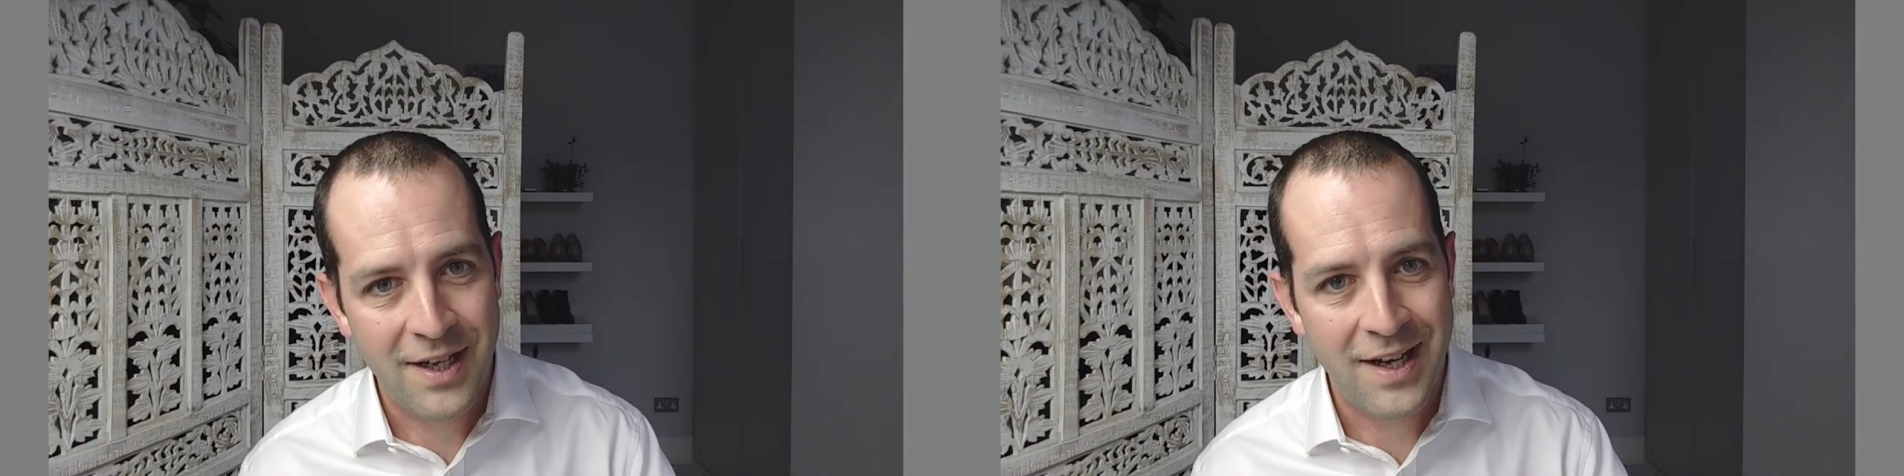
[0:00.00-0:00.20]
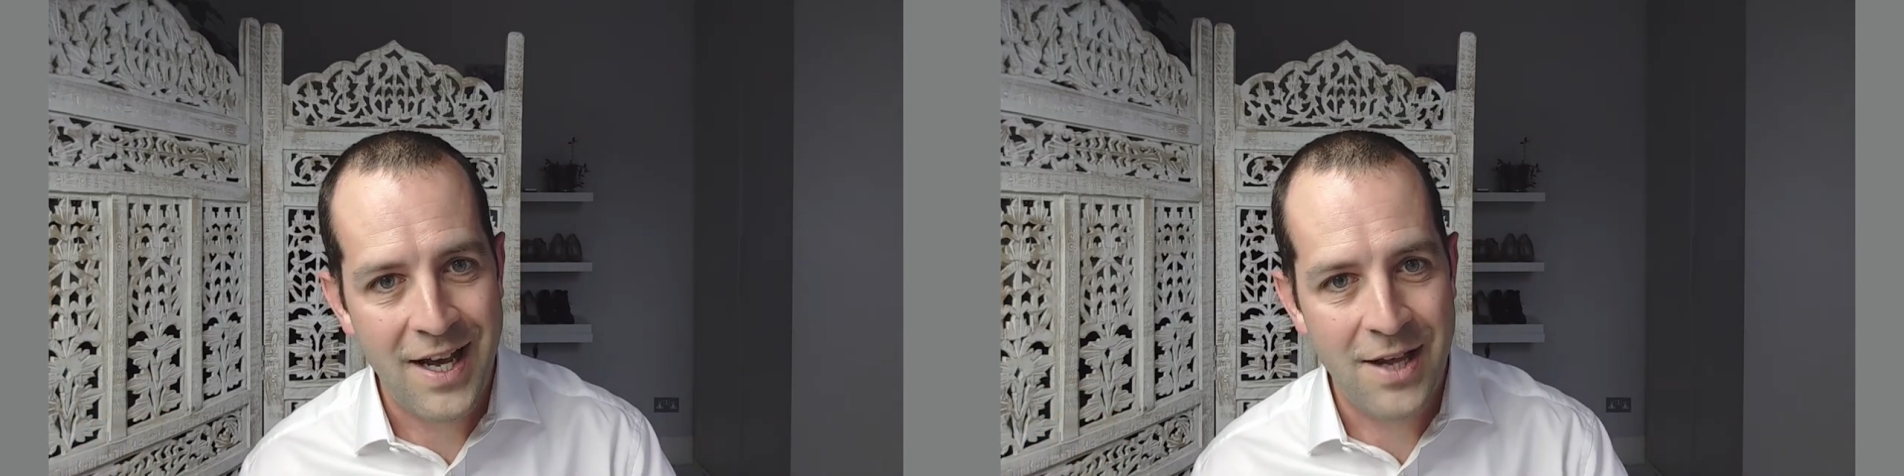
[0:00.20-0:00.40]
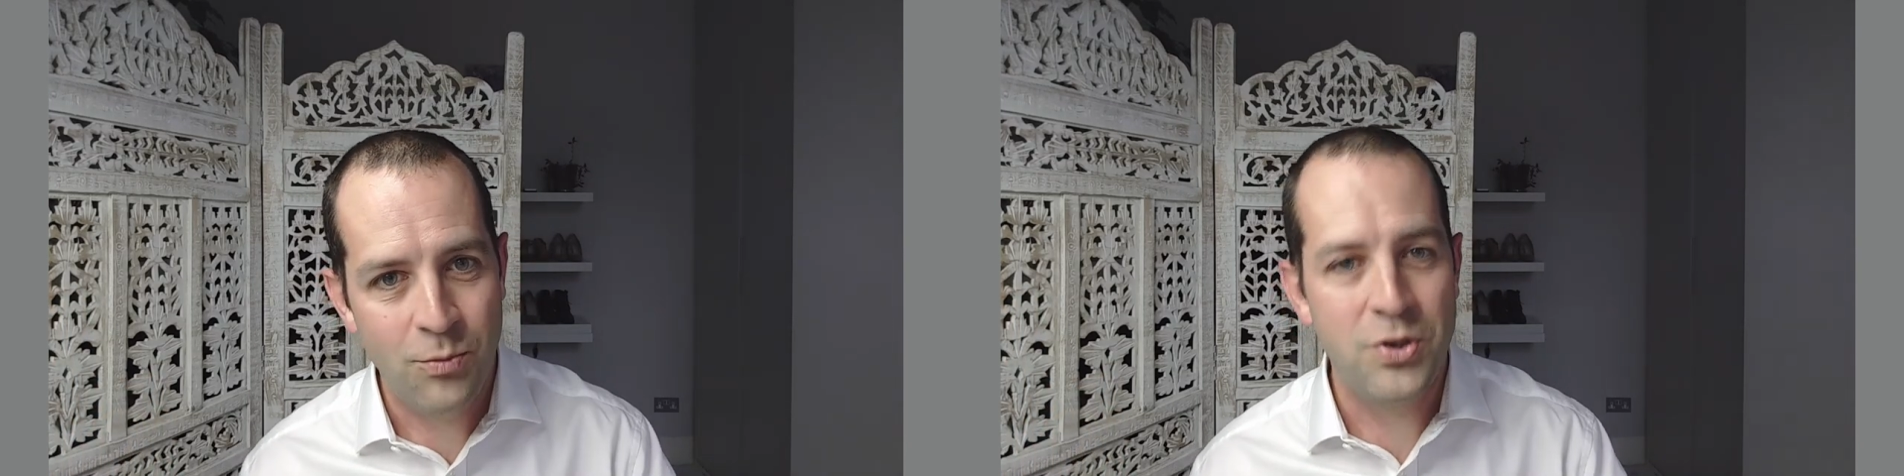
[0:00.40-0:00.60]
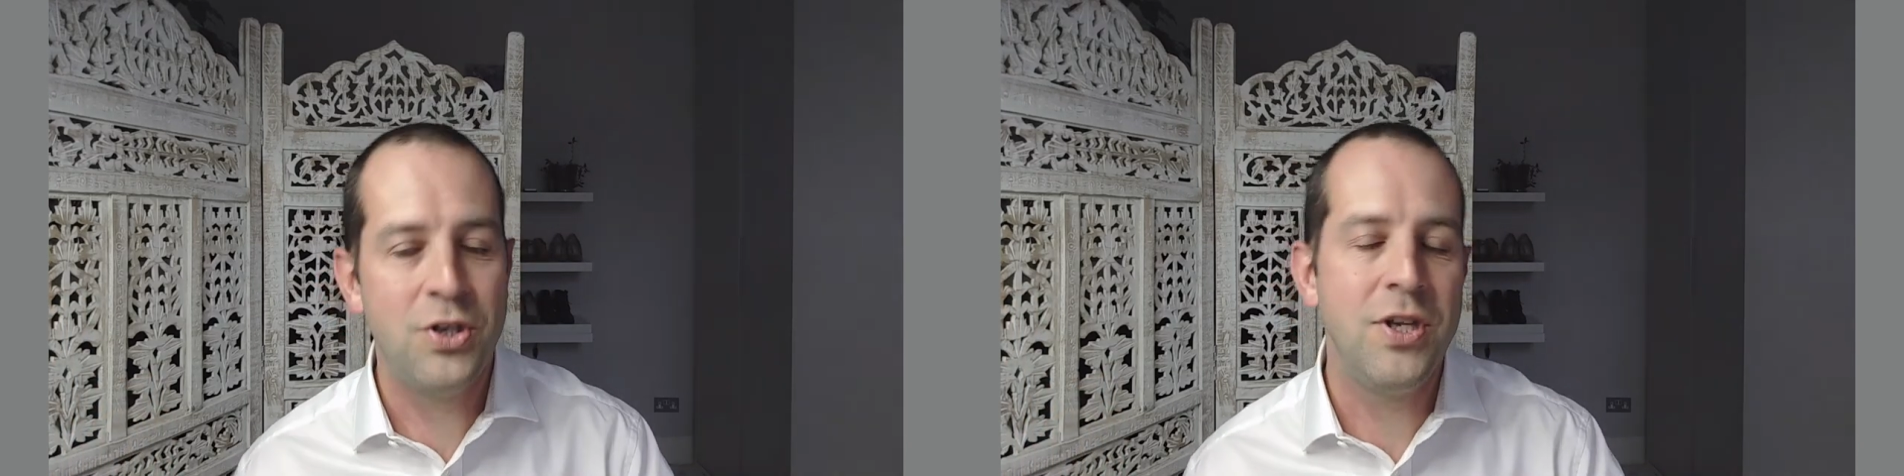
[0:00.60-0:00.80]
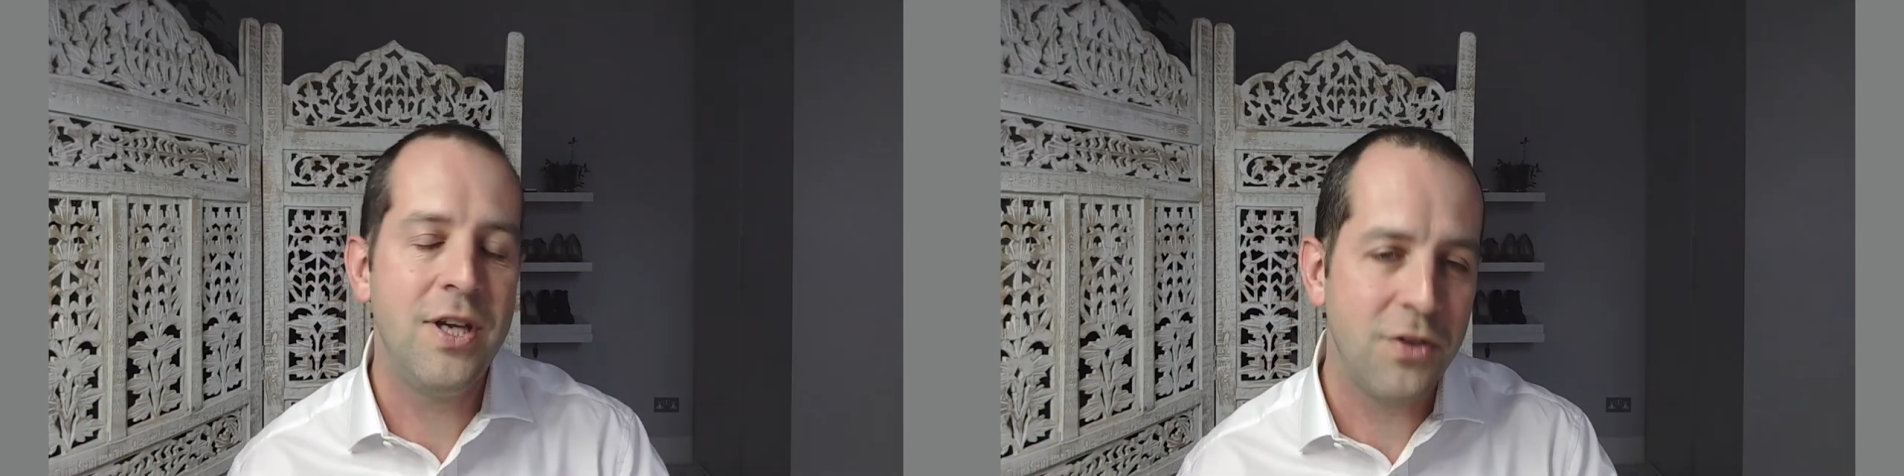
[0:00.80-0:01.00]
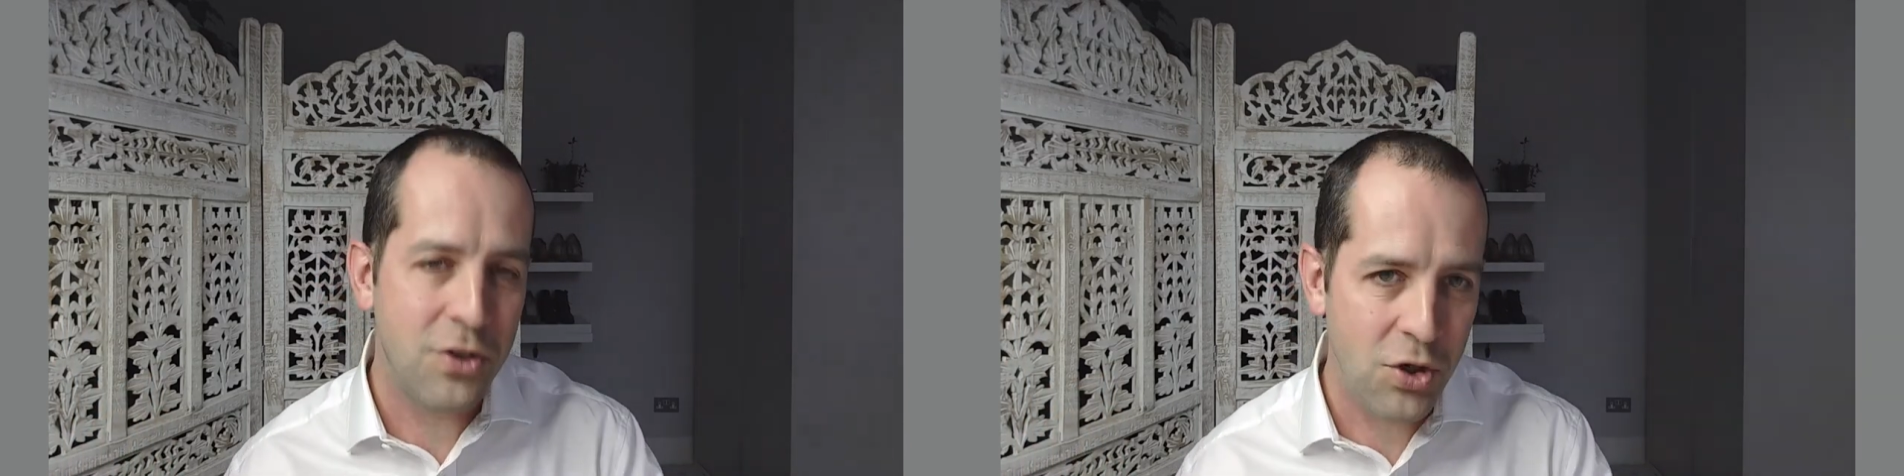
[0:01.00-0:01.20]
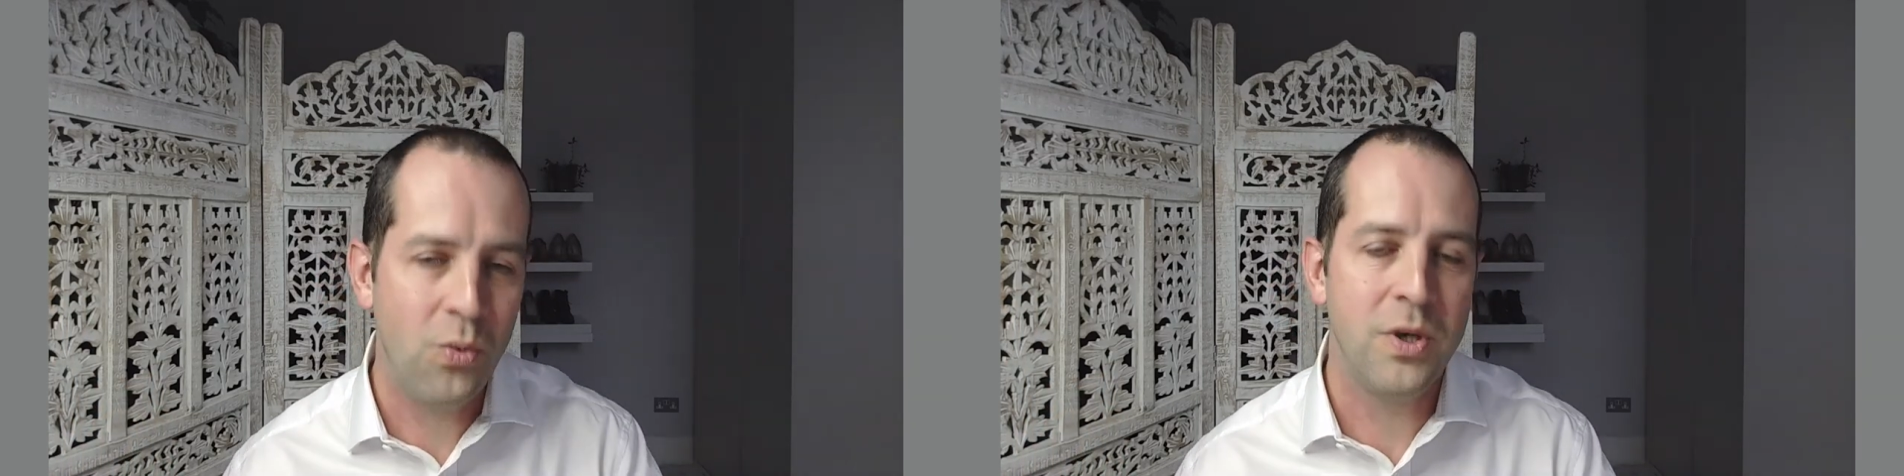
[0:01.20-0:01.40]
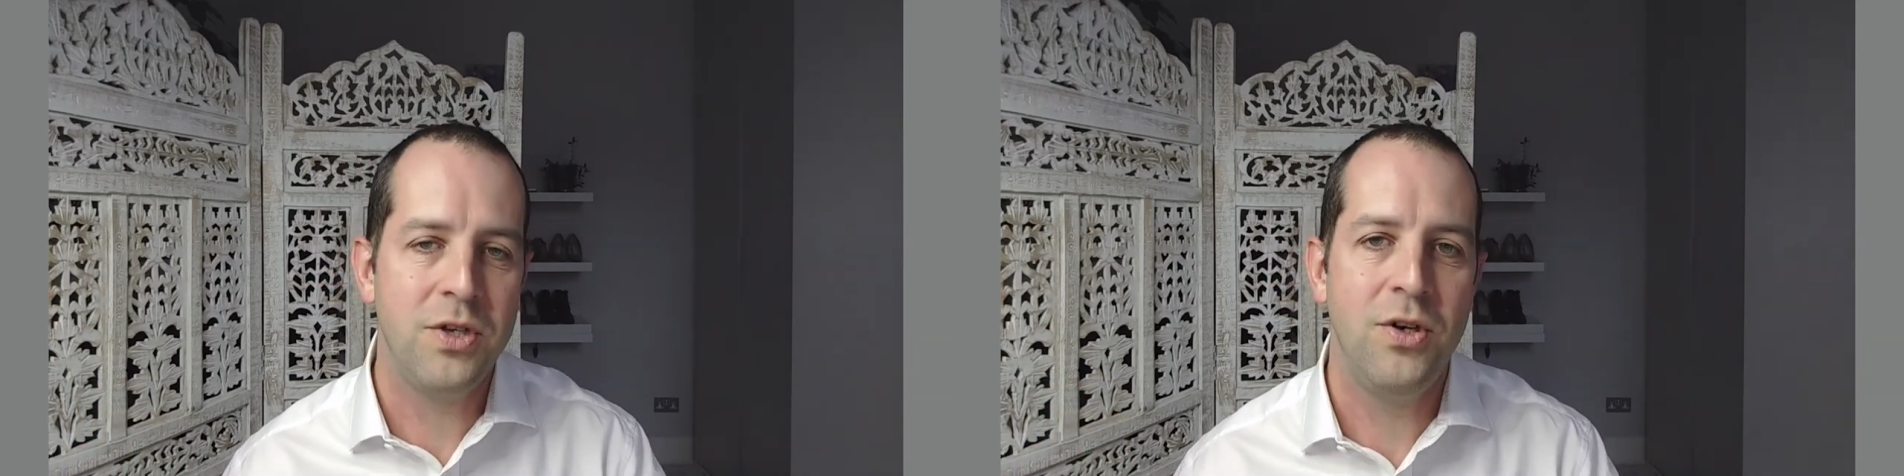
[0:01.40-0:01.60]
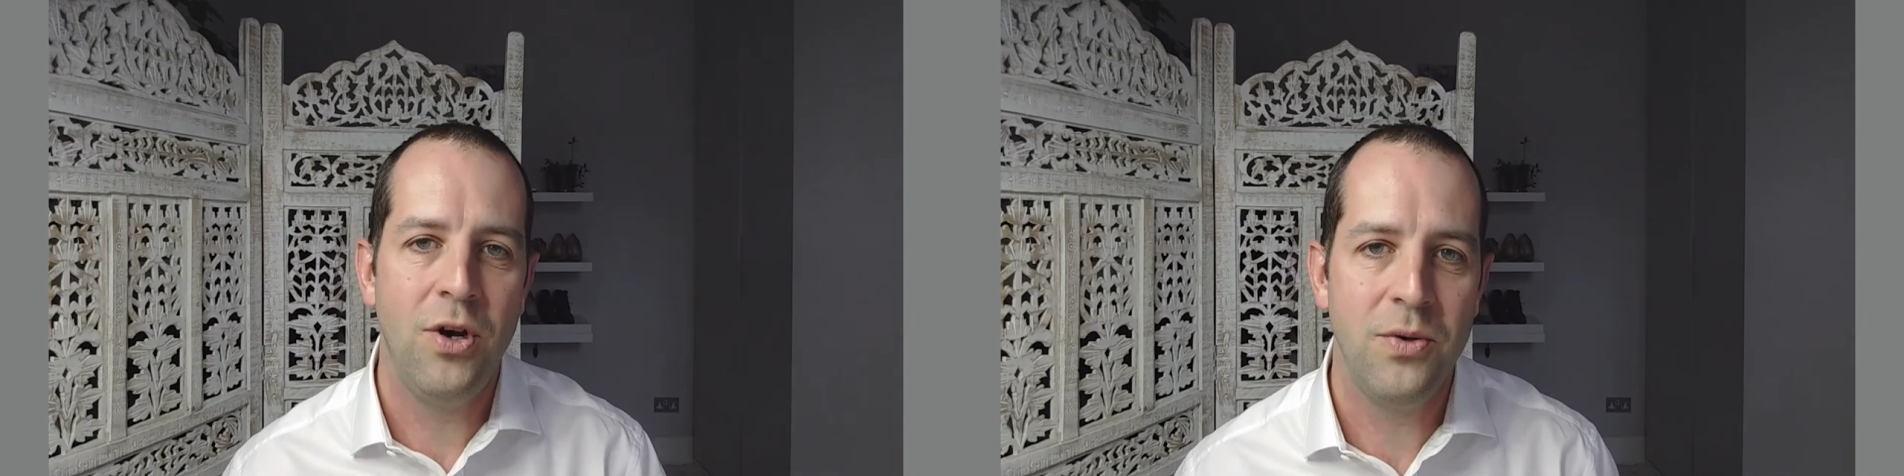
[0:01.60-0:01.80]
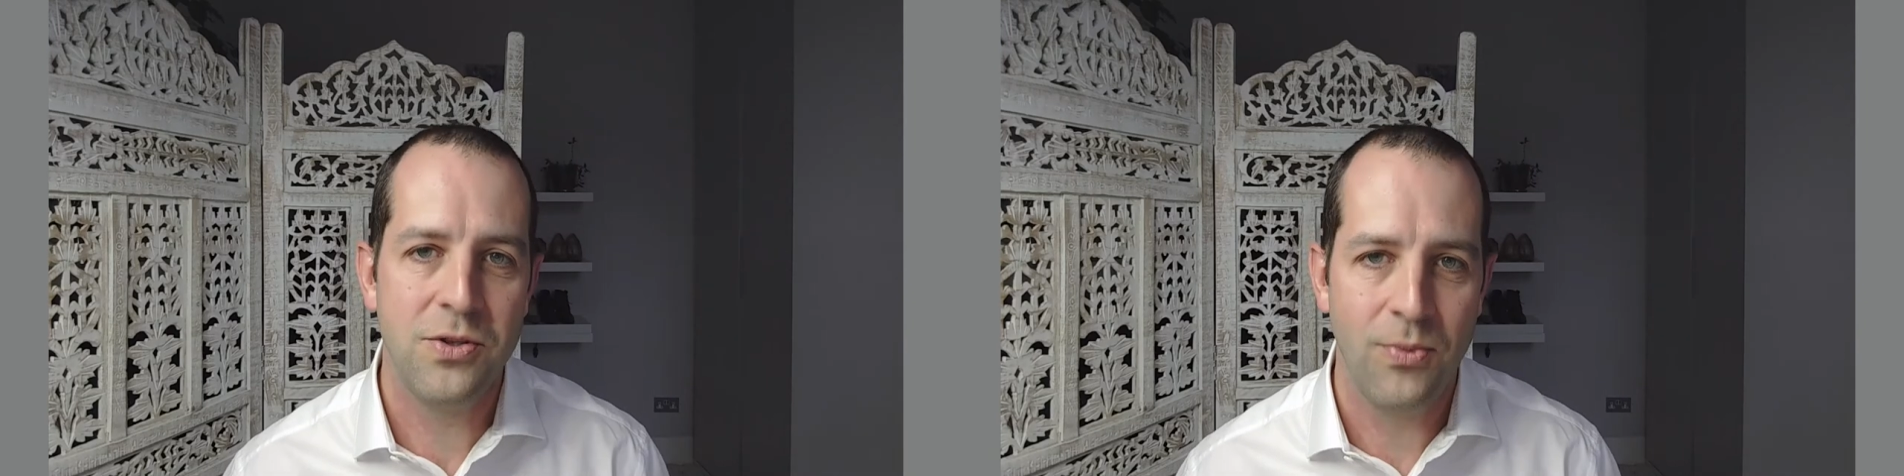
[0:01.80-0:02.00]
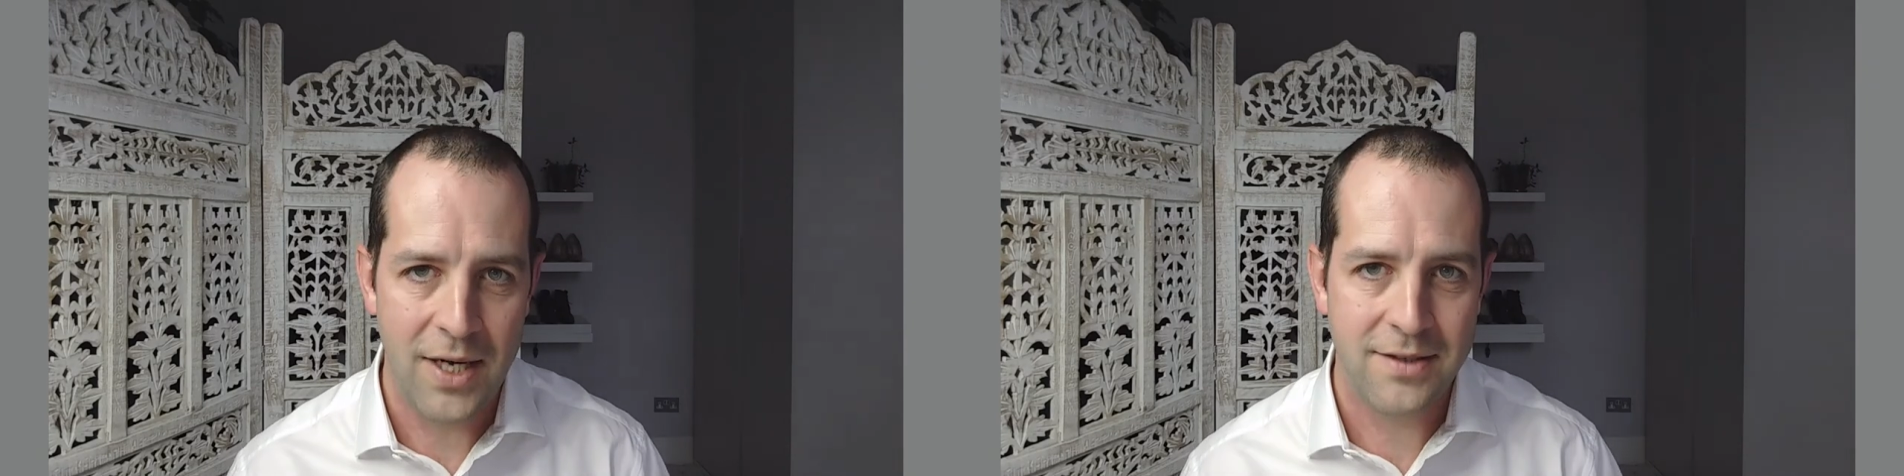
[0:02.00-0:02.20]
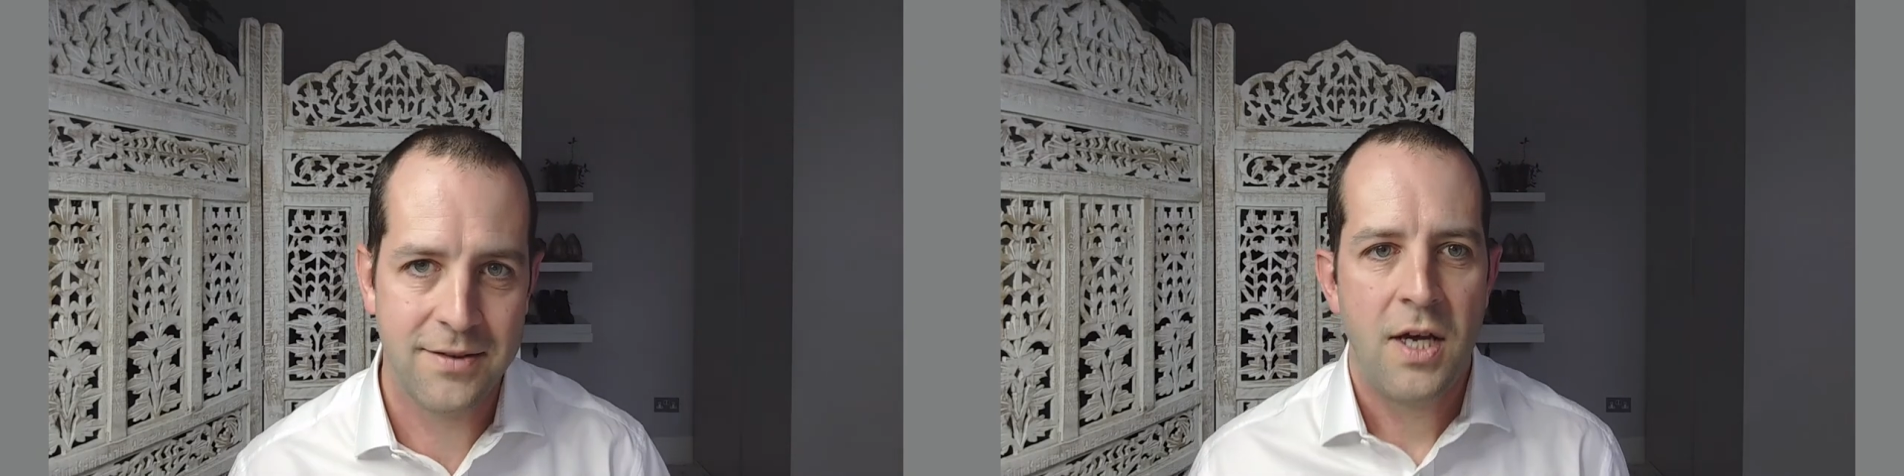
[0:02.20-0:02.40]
and you have to do what you know is right.